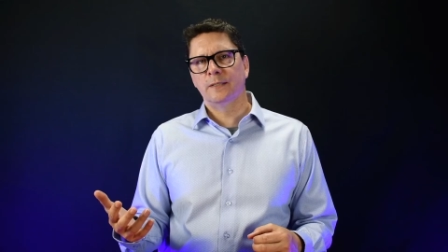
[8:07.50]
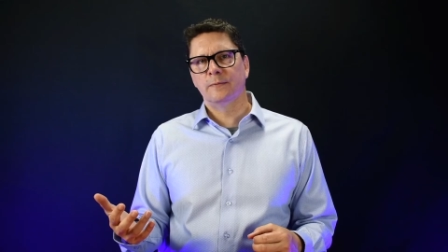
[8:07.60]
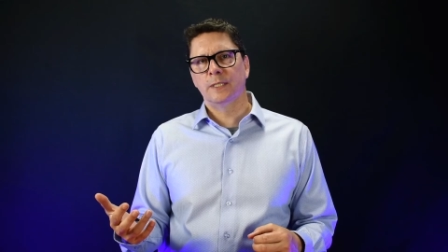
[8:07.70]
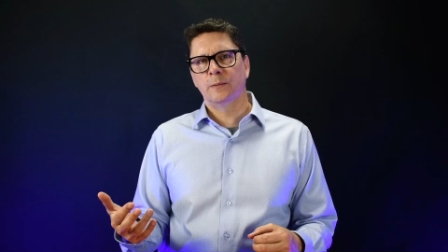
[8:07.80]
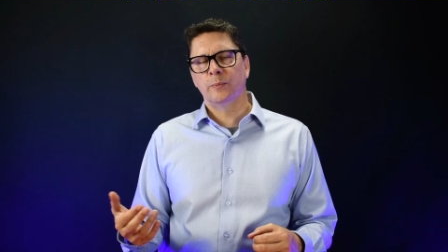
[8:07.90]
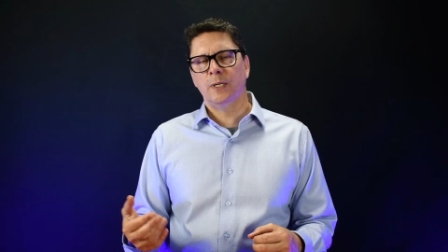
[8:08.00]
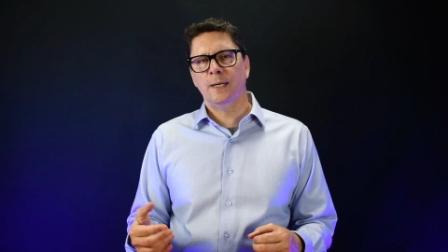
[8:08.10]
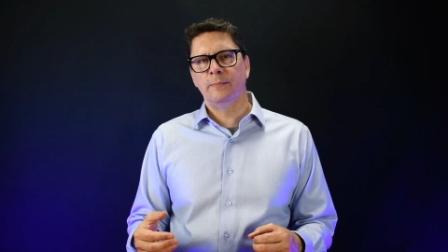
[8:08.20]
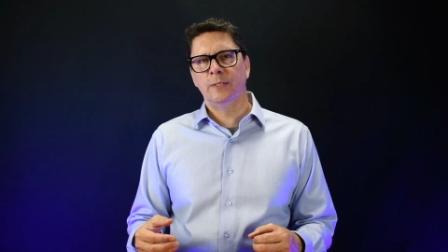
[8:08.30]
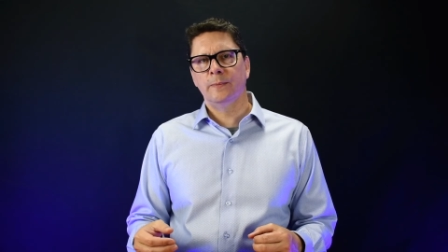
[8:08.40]
of this
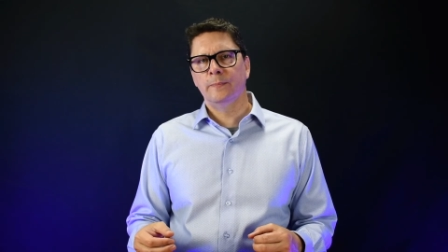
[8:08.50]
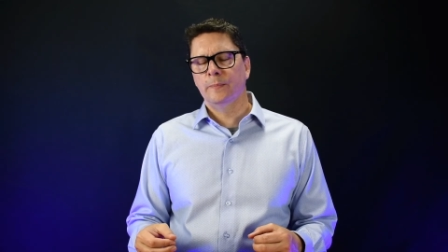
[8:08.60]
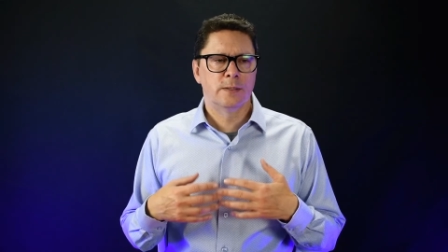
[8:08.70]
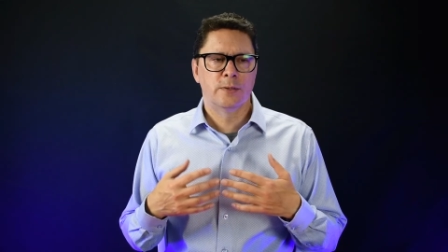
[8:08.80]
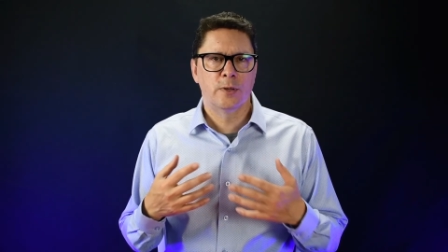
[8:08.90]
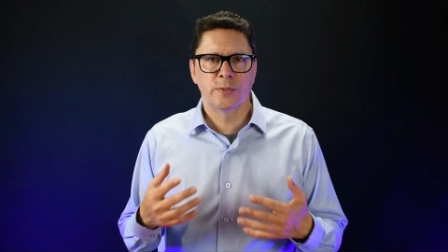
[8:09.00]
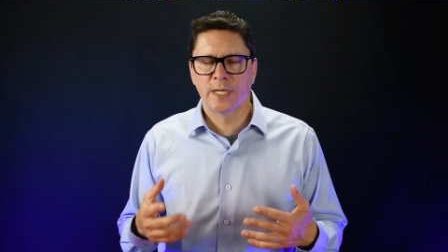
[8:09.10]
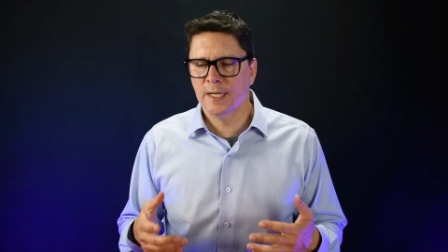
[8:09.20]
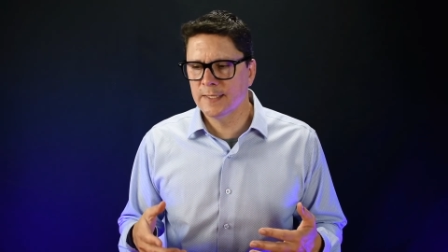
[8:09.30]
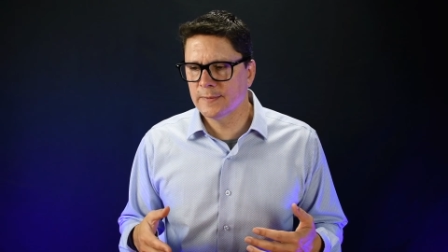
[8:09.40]
problem? Those
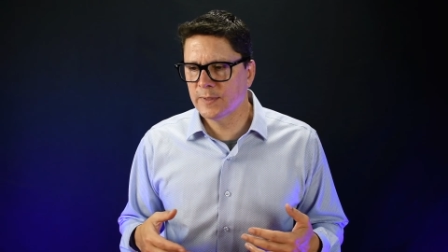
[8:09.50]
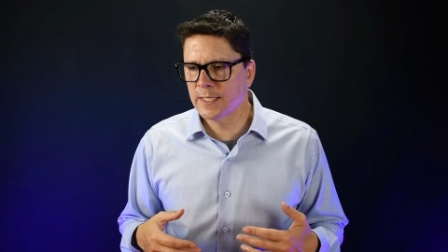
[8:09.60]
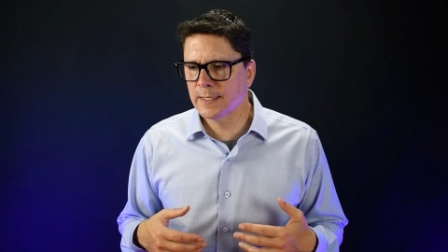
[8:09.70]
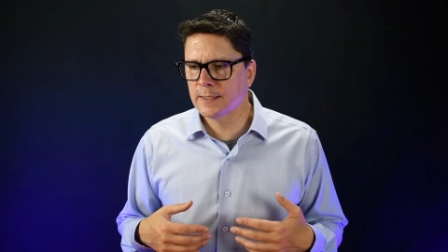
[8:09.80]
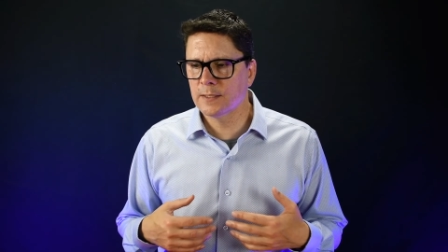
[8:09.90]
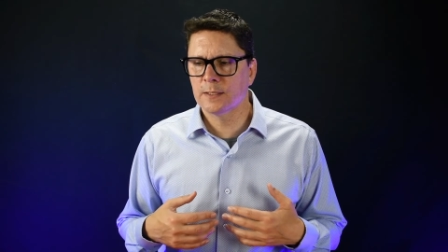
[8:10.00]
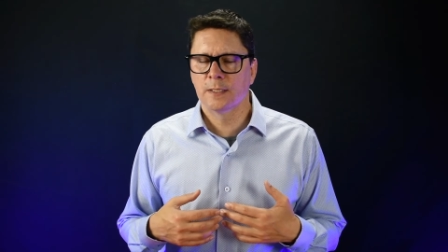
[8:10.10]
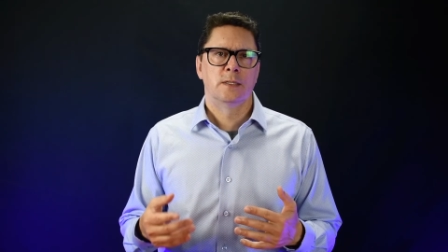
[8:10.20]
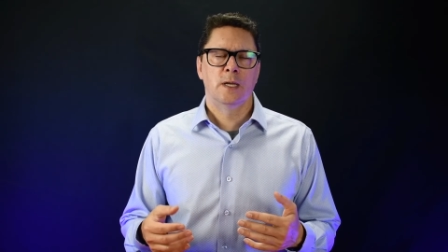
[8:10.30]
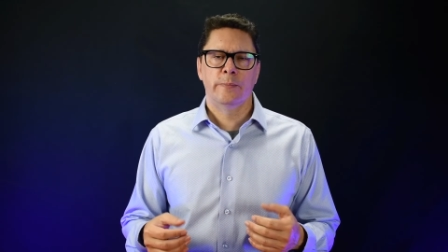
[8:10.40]
kinds of things.
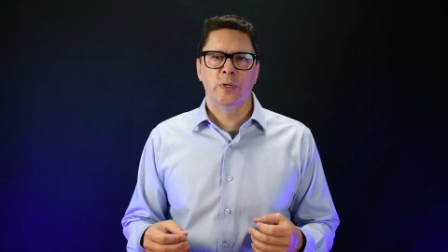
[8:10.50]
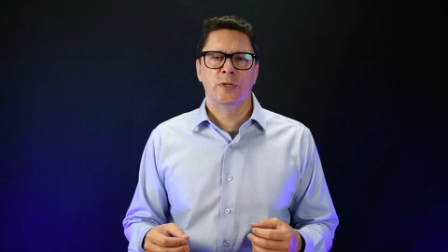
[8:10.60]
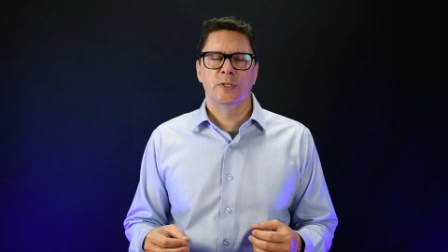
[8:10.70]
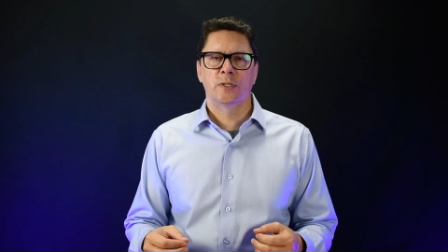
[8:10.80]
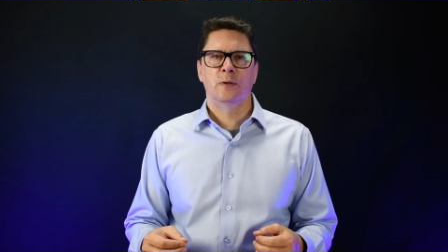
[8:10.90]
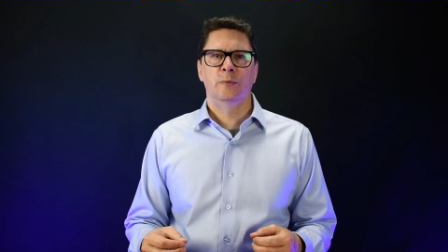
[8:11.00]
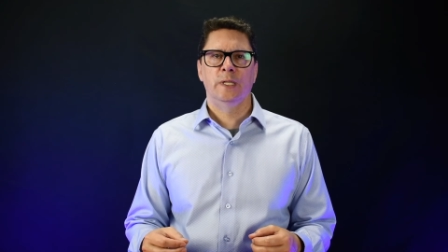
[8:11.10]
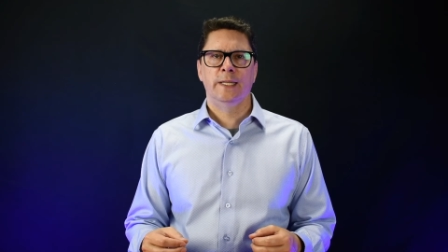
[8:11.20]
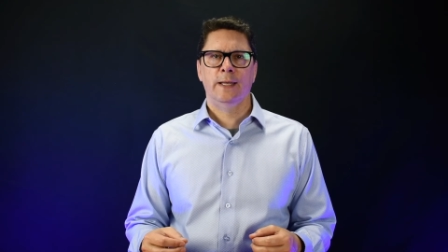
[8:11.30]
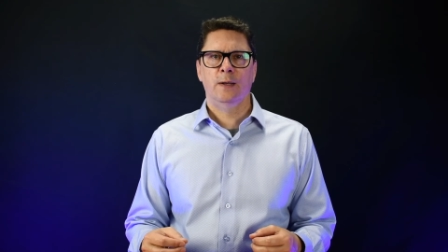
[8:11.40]
Numbers are
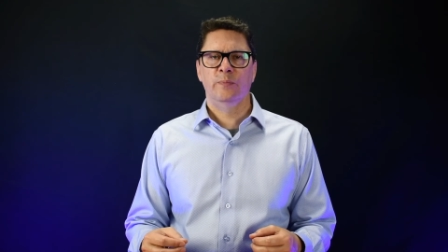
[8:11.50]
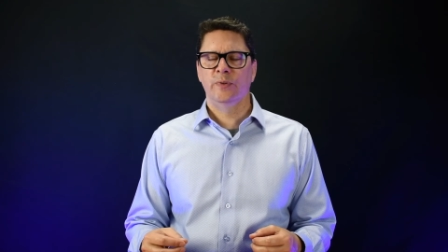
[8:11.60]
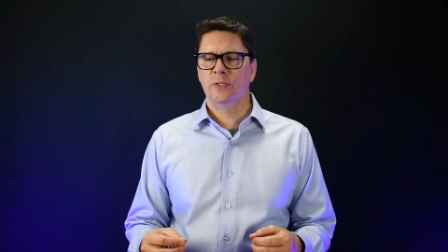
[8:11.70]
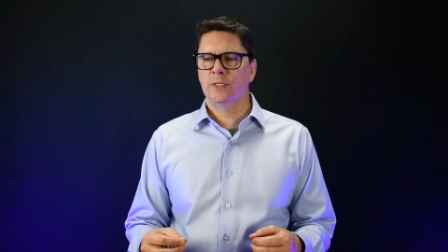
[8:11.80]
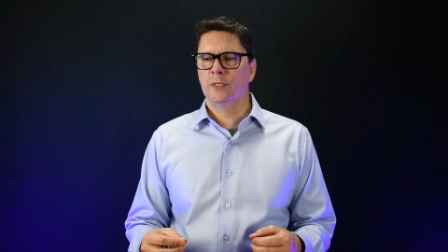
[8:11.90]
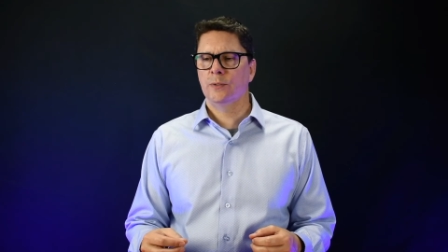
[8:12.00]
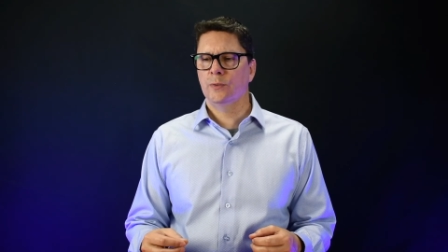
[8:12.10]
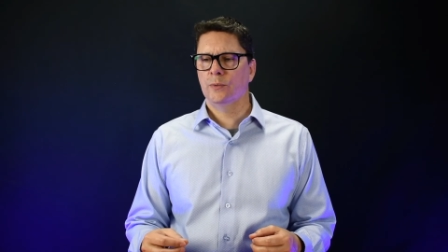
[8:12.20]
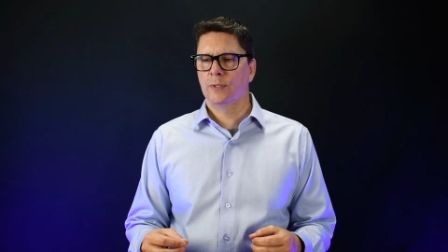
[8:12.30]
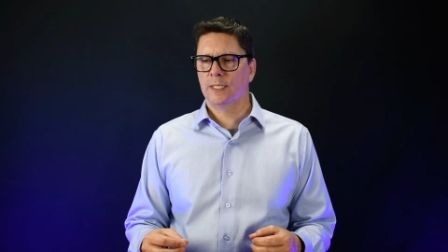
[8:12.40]
really helpful
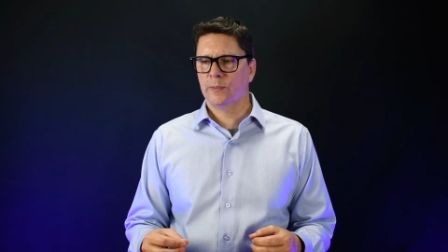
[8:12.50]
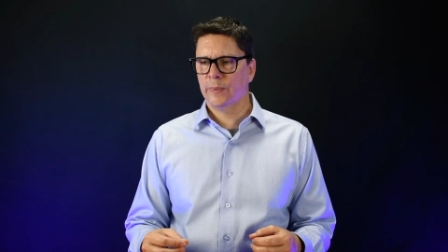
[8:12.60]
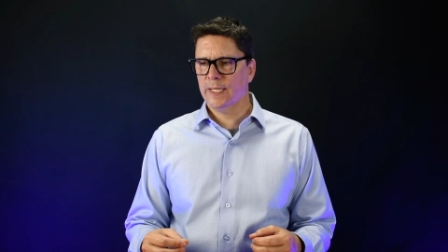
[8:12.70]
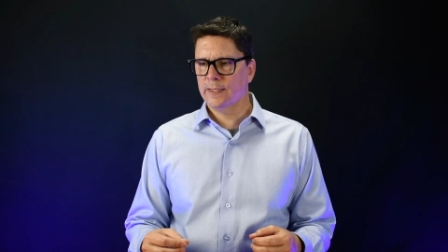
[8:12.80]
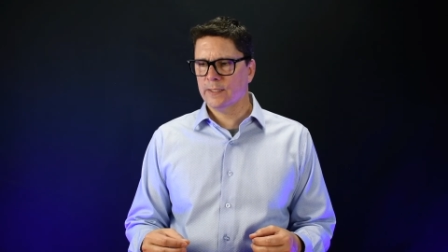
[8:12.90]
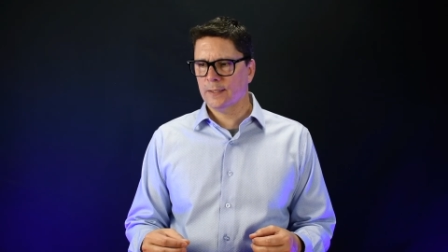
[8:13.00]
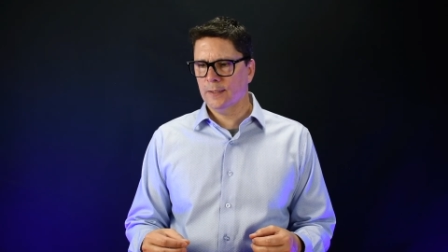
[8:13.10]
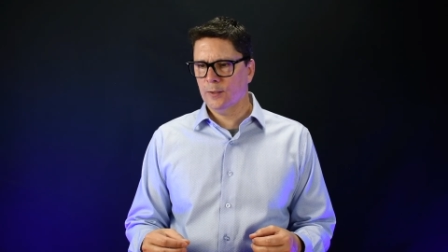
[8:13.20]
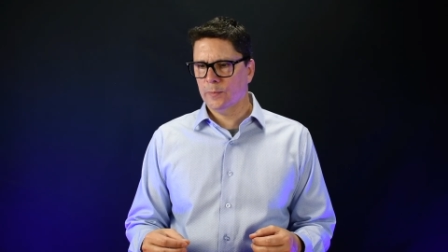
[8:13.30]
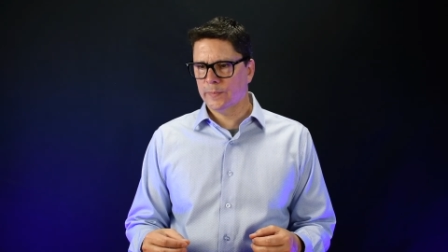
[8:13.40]
to explain the scope.